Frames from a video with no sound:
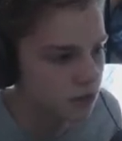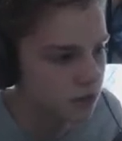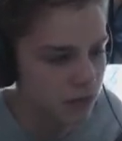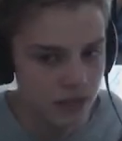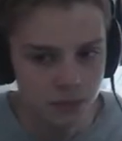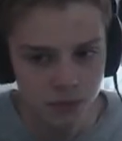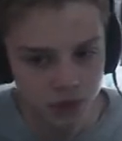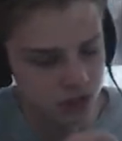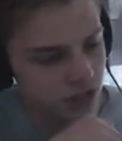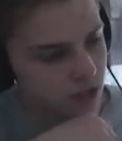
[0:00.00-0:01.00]
so, like
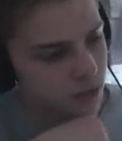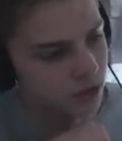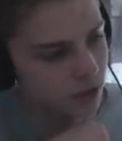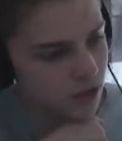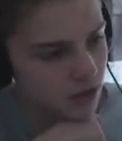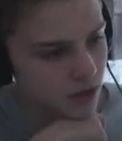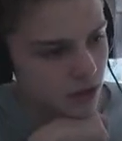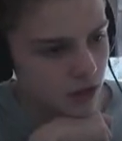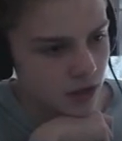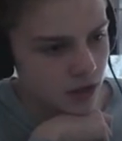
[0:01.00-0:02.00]
mostly in America.
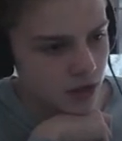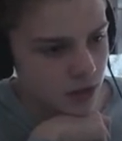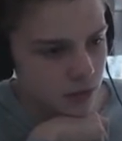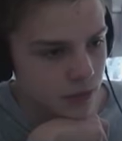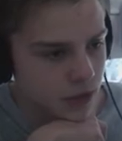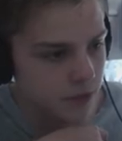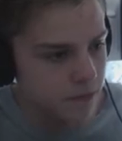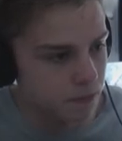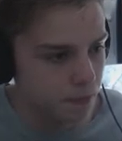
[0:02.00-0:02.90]
But